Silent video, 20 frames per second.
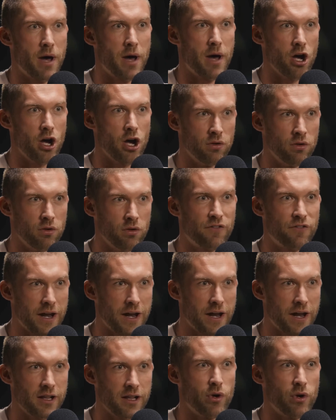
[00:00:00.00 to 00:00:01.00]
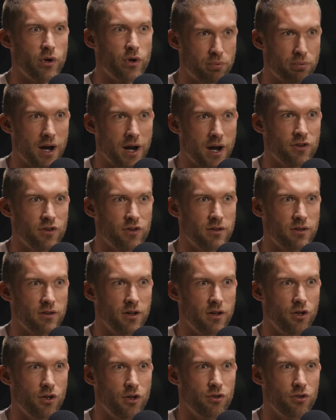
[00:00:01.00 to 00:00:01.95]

my own failure in private